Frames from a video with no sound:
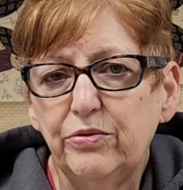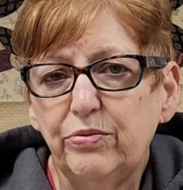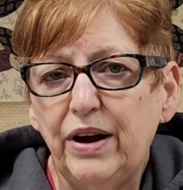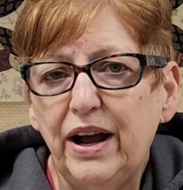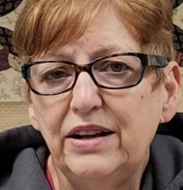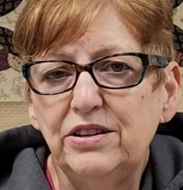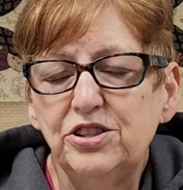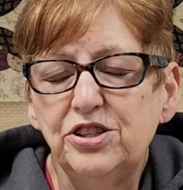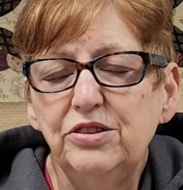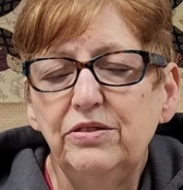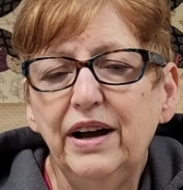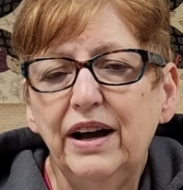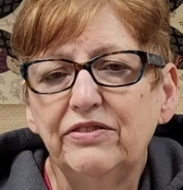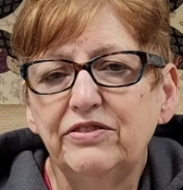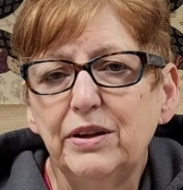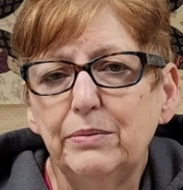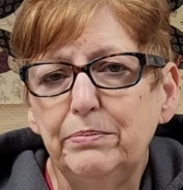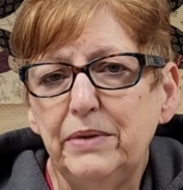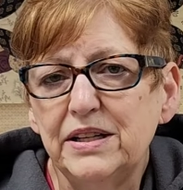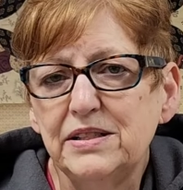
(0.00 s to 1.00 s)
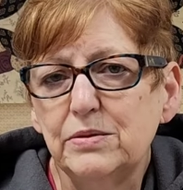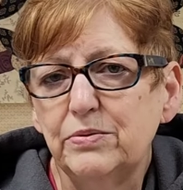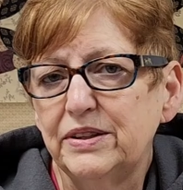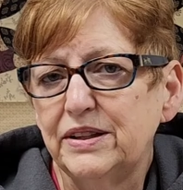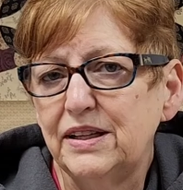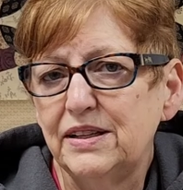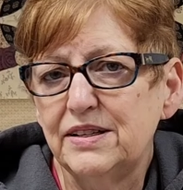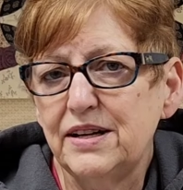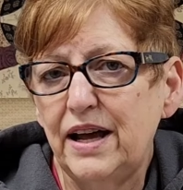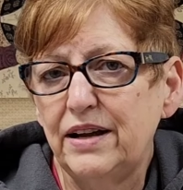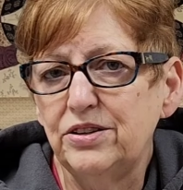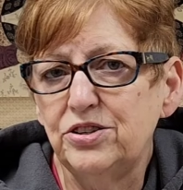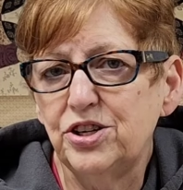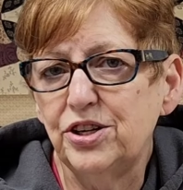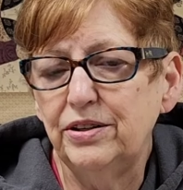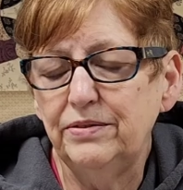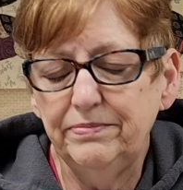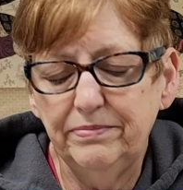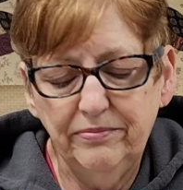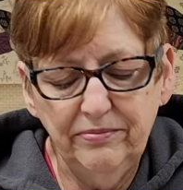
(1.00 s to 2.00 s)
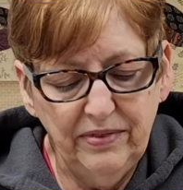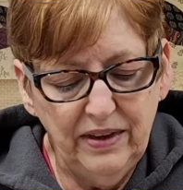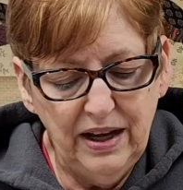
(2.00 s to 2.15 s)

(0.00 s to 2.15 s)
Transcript: threads, you have to mess with the tension.